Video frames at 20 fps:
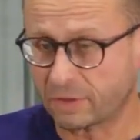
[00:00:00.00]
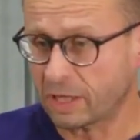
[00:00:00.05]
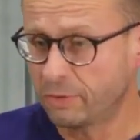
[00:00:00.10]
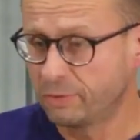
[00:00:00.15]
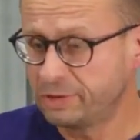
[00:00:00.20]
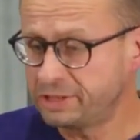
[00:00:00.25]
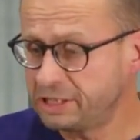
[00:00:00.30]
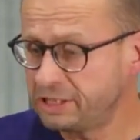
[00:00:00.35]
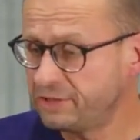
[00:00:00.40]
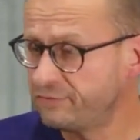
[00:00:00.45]

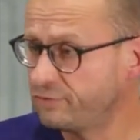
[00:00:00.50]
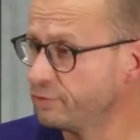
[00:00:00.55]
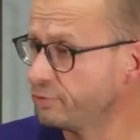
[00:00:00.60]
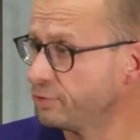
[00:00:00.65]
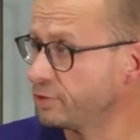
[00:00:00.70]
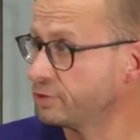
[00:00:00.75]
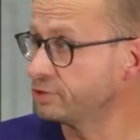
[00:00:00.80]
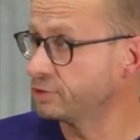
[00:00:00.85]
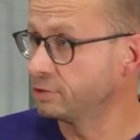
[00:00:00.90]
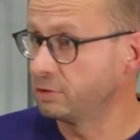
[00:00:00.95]
which is if you
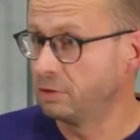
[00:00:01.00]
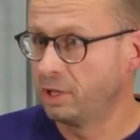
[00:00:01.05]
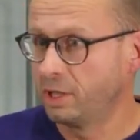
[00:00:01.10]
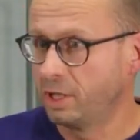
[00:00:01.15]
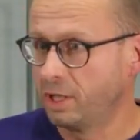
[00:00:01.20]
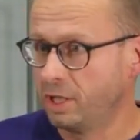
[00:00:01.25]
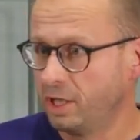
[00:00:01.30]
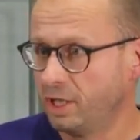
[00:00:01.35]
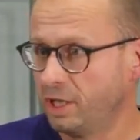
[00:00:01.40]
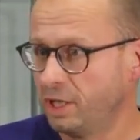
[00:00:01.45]
want
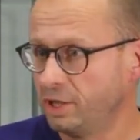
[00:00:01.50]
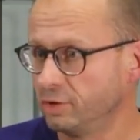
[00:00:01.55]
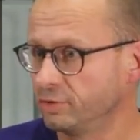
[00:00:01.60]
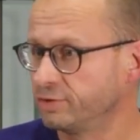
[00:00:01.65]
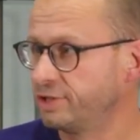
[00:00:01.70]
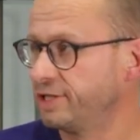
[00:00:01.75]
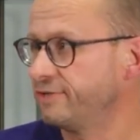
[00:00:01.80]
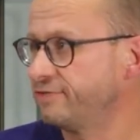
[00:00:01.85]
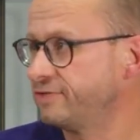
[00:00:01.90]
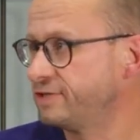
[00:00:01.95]
your
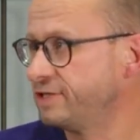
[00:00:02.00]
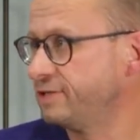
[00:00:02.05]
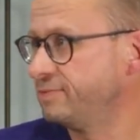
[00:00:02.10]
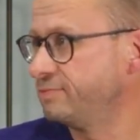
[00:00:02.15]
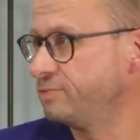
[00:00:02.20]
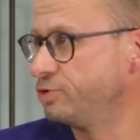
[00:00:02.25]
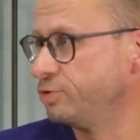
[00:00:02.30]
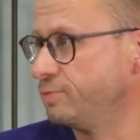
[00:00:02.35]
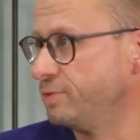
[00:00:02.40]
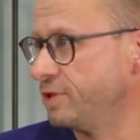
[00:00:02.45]
dev
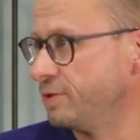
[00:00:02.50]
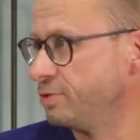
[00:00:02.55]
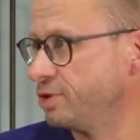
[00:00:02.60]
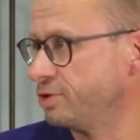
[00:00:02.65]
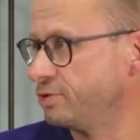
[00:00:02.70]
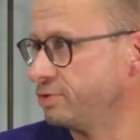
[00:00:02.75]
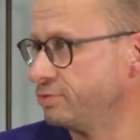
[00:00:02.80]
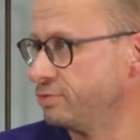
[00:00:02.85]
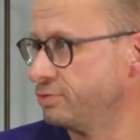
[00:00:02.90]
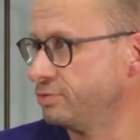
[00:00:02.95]
team to be
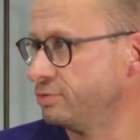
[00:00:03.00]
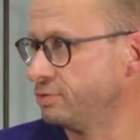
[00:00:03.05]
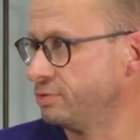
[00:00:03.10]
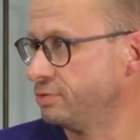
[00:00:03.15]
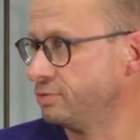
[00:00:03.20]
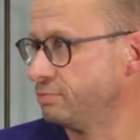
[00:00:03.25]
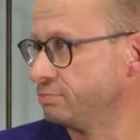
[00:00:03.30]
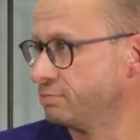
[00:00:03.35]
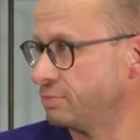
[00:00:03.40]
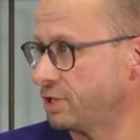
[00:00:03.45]
able
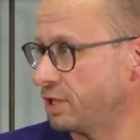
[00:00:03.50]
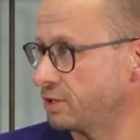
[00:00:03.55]
to